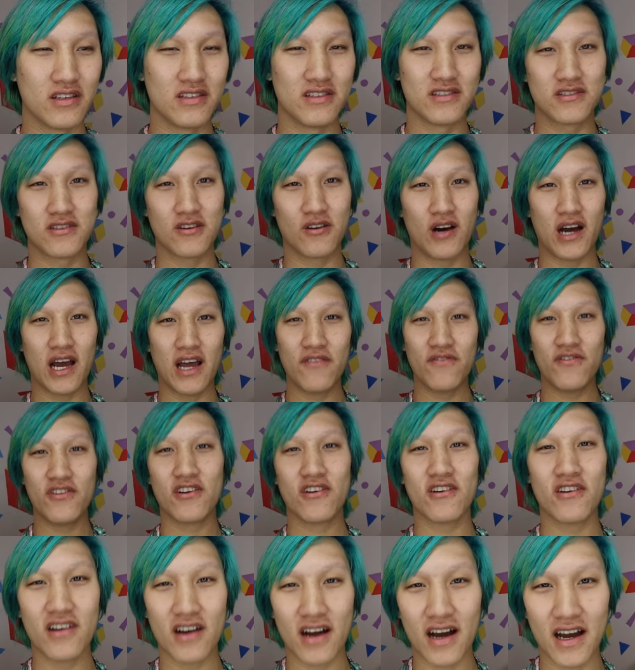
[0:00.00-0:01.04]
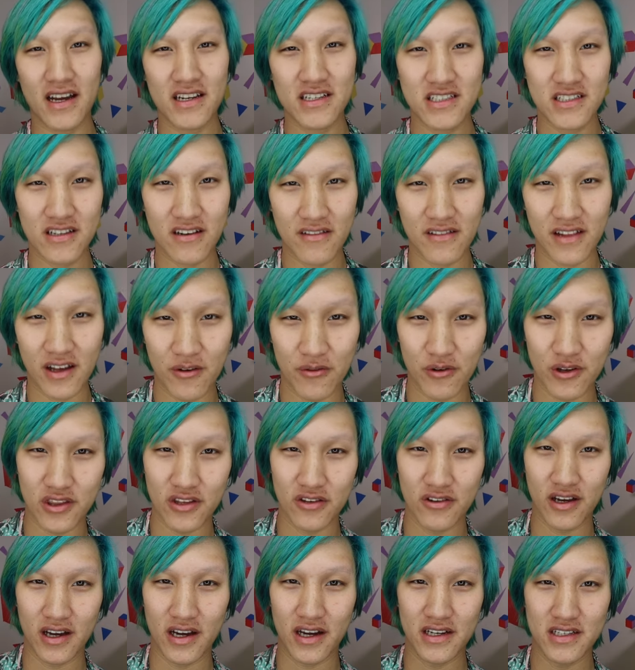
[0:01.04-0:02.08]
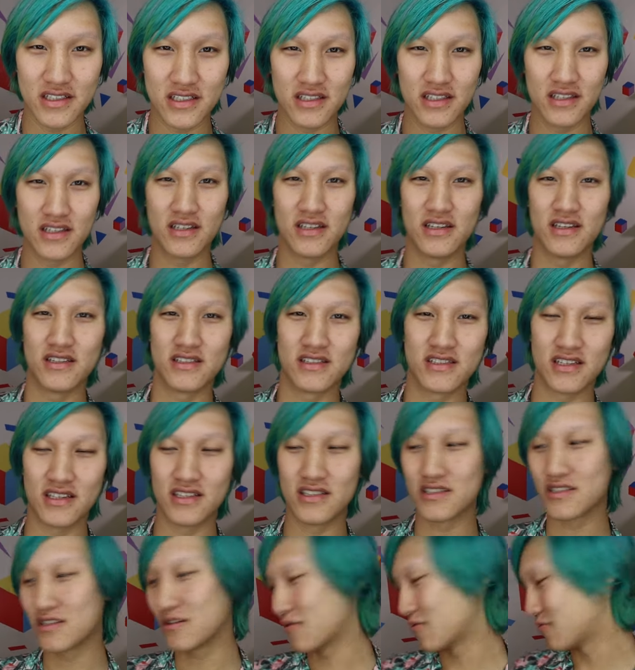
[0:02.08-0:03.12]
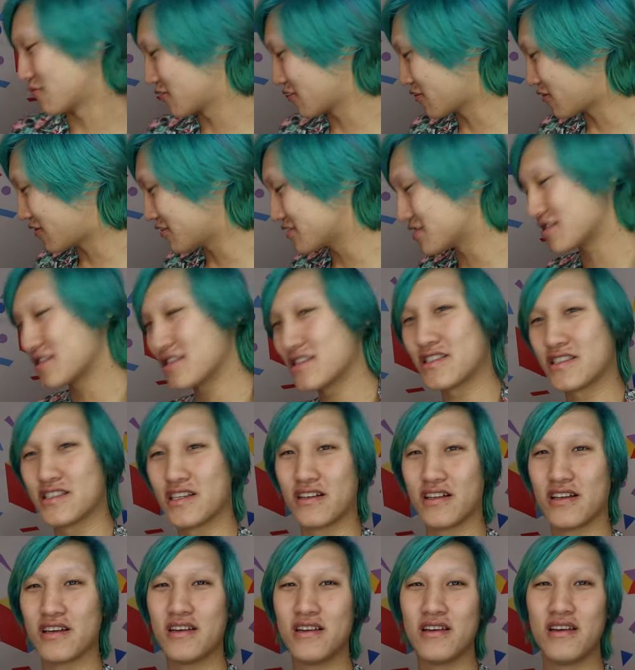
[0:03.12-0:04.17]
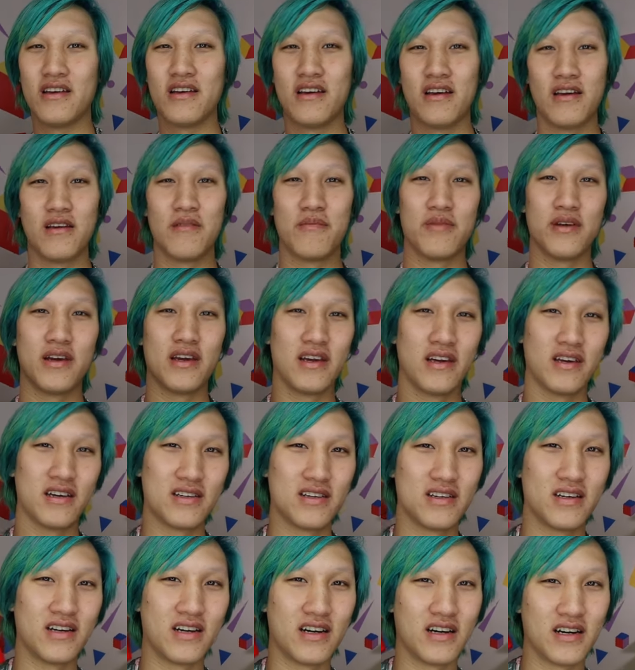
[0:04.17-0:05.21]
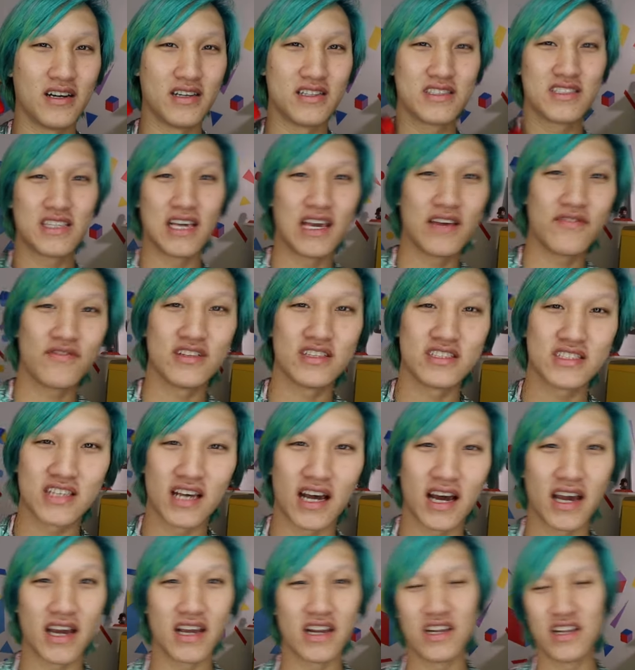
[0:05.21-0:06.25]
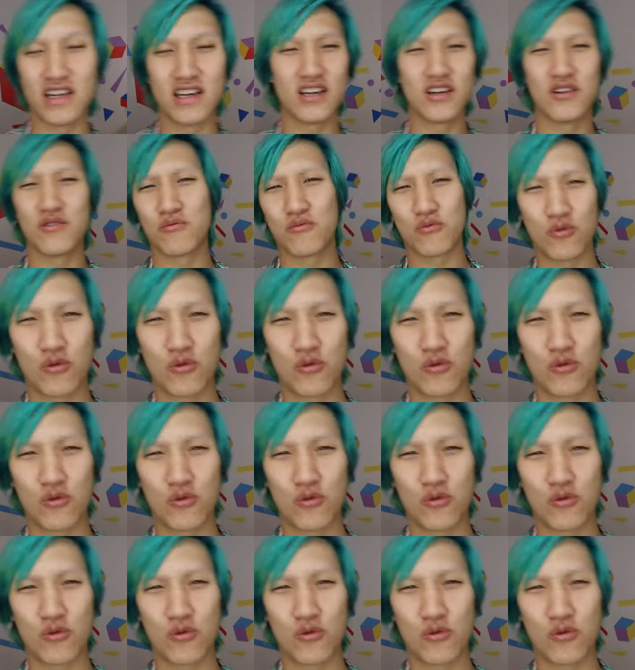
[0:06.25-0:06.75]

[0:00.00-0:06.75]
And so I figured I share that with you guys since we're all just chilling, being uh, safe inside and